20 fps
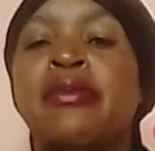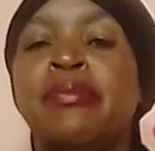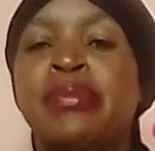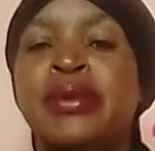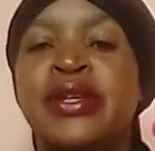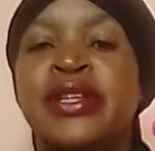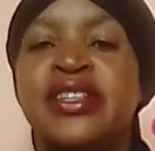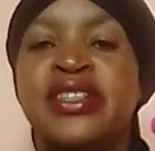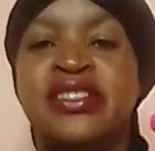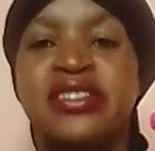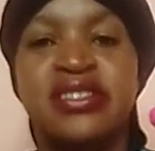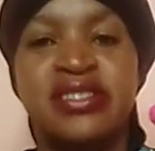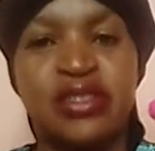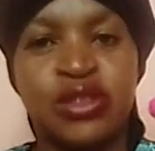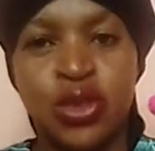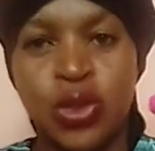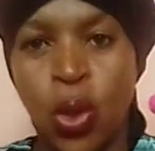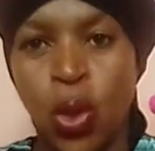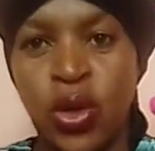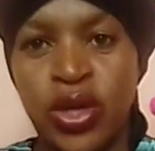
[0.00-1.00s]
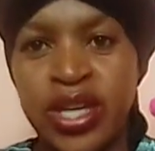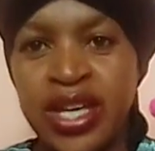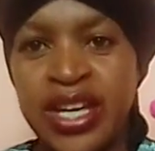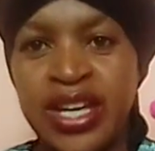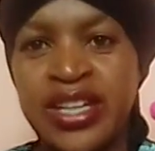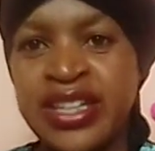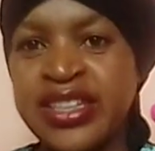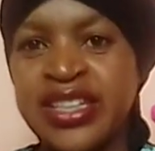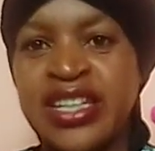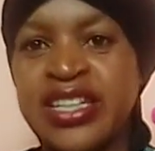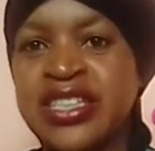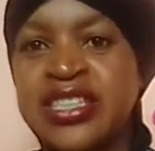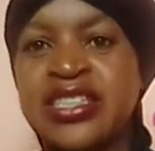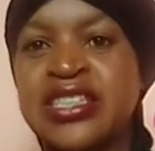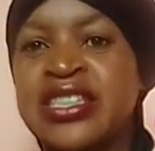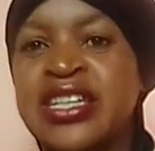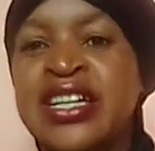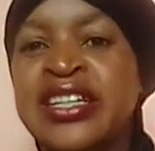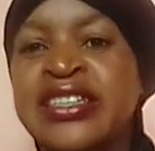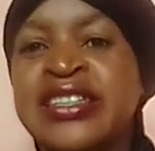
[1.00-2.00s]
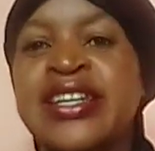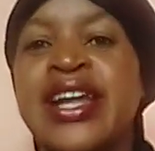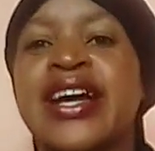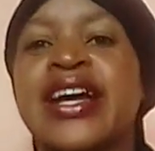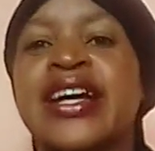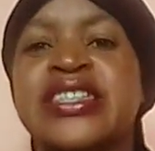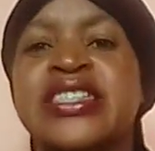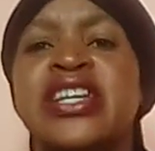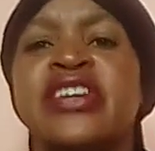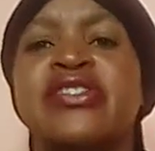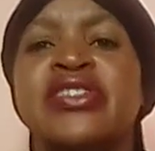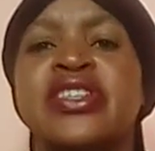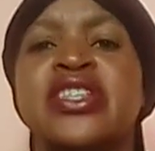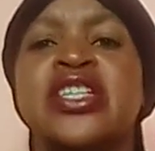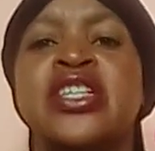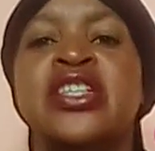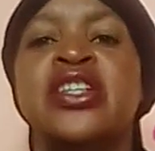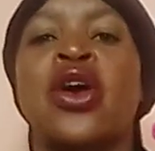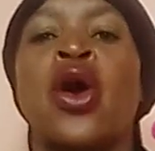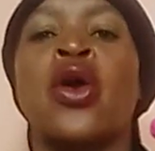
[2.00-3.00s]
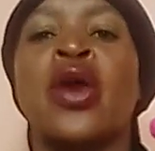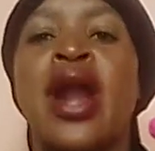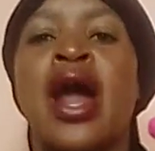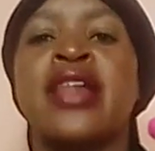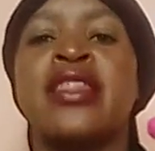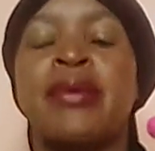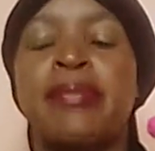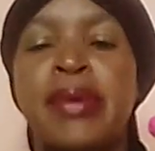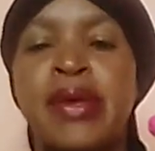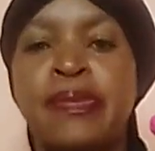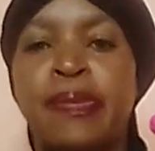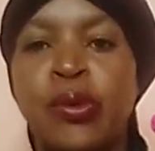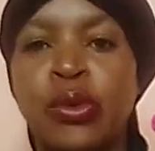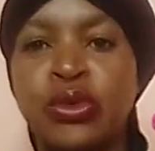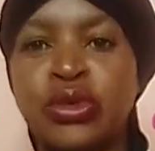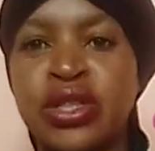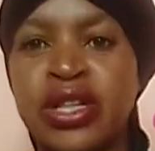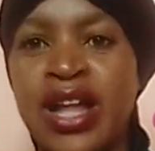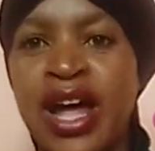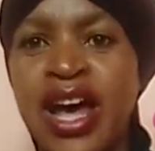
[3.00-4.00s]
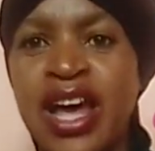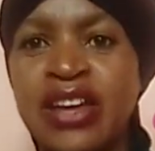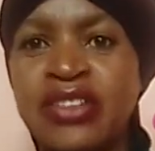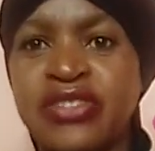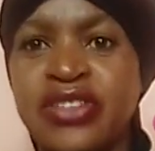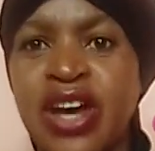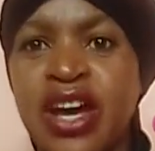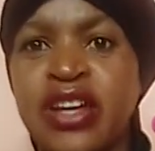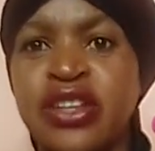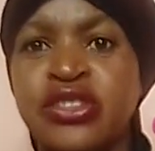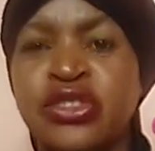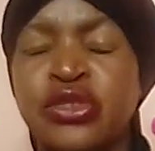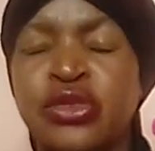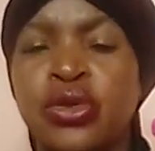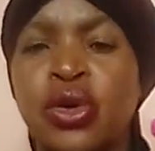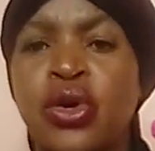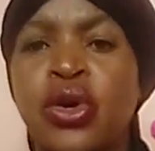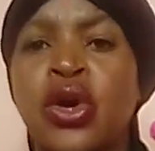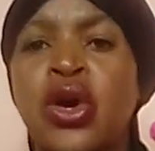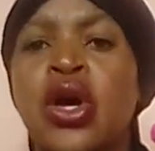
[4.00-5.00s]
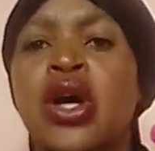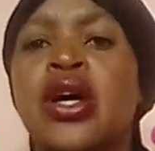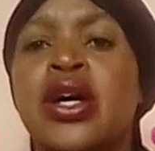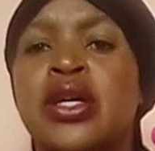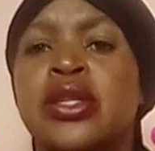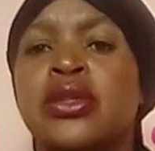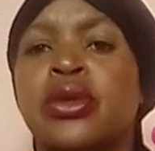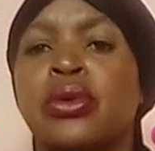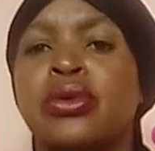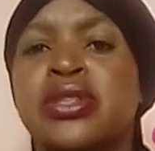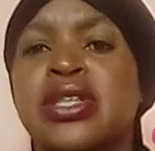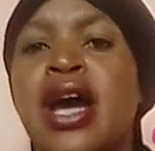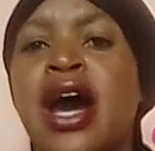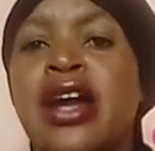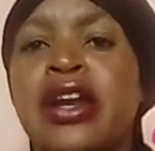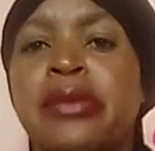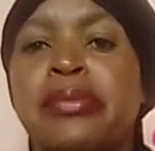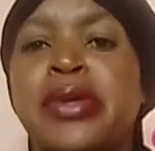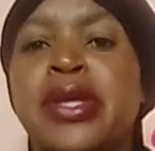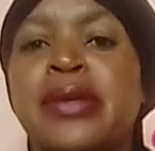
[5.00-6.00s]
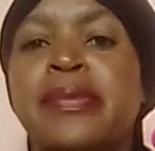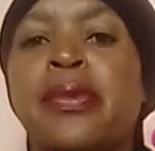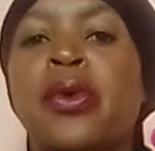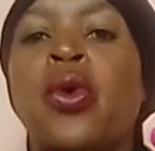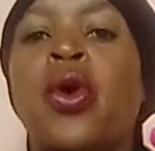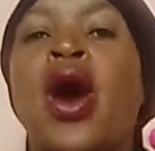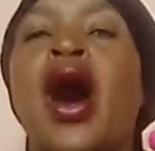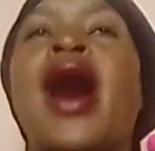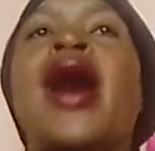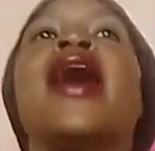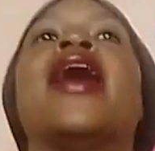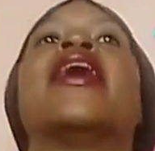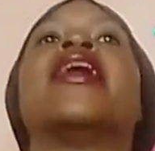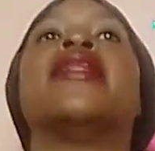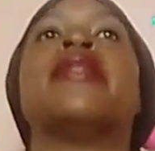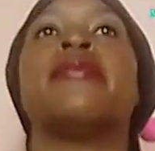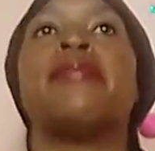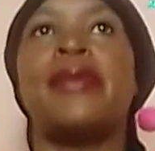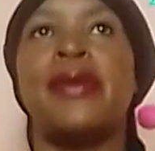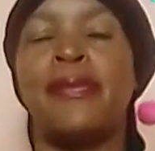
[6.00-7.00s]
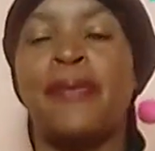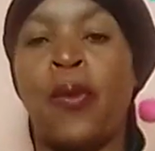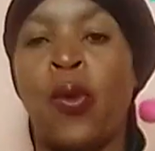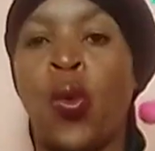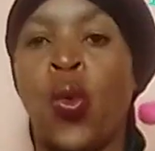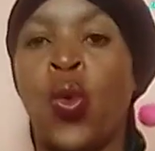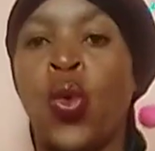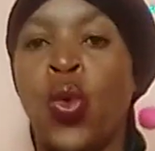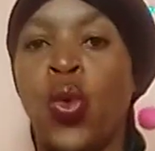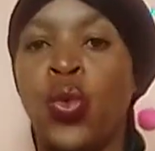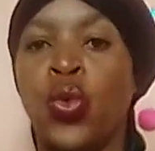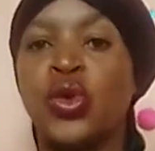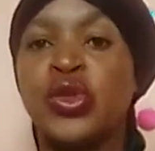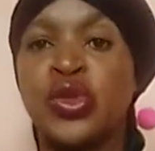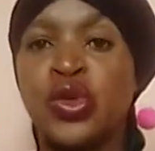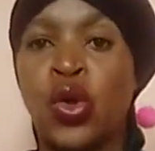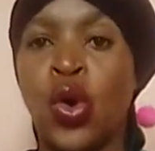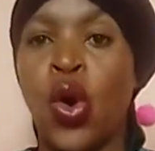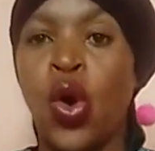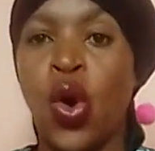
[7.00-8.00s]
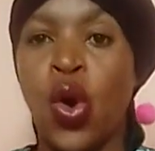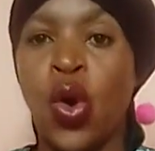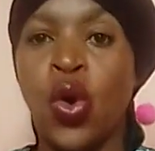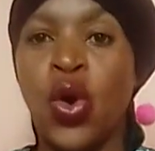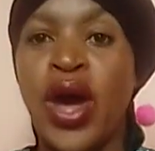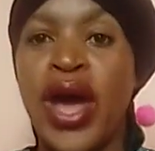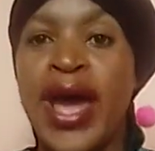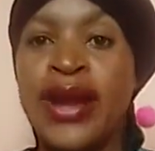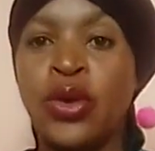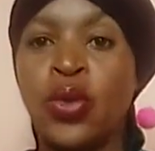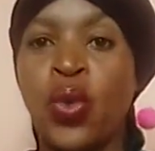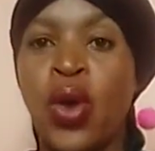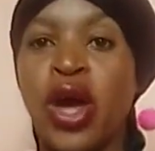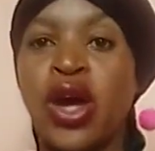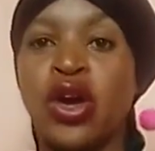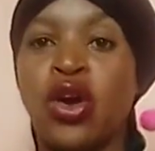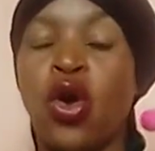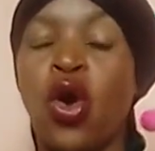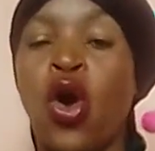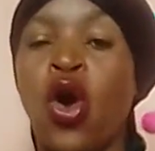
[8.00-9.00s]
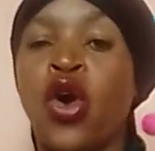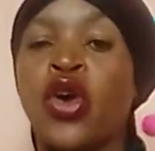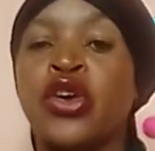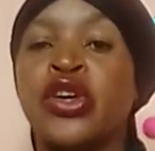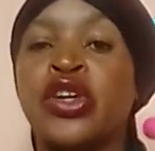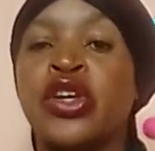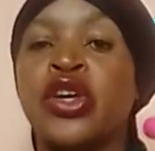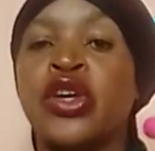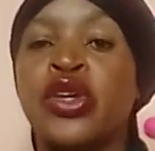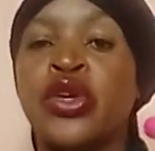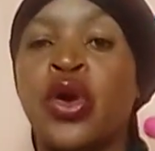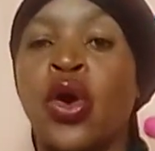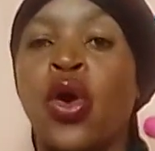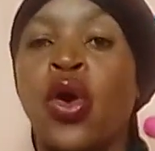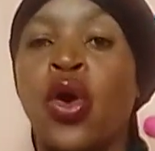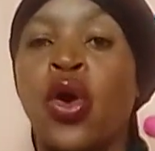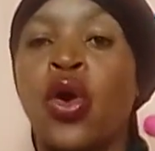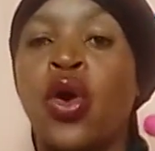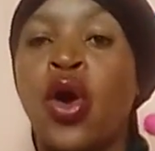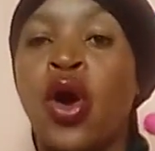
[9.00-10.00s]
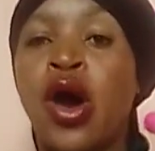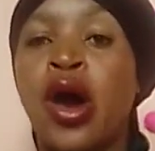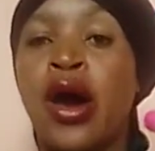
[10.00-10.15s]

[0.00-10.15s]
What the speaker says: be talking this negativity on other people's life, guys, those kind of people are the people who would go and work on your